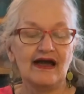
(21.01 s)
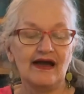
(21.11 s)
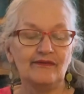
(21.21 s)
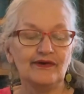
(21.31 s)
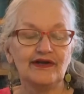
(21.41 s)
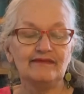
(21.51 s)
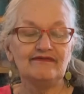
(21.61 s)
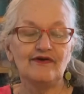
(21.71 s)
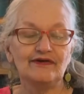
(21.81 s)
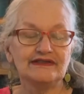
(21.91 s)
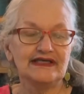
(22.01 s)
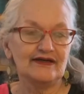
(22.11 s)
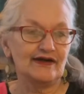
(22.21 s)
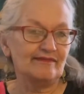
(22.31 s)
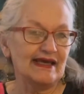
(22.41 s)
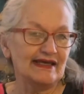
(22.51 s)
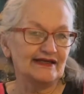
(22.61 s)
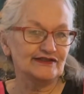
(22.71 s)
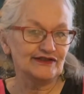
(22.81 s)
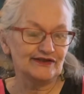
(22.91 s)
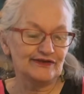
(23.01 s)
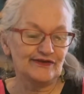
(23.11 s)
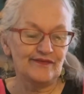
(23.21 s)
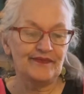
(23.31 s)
We're going to be focusing on making a journal.